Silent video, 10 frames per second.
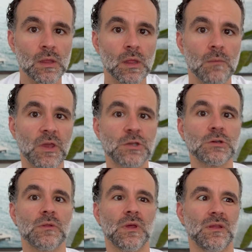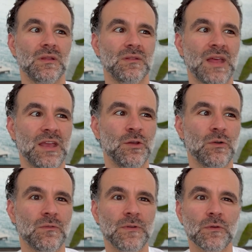Make sure that you
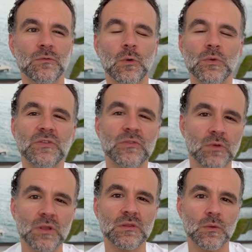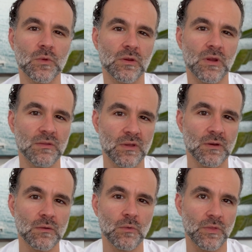don't feel so restricted when you're at
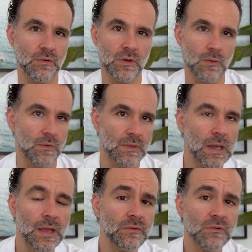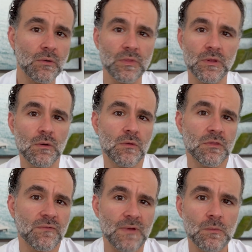dinner, whether you're with clients or whether you're with
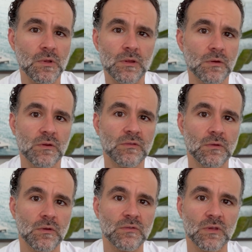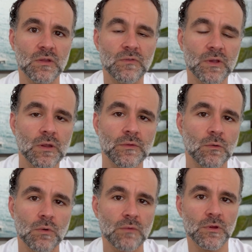your family or your significant other,
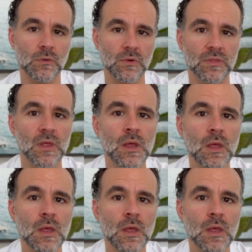whoever you're with.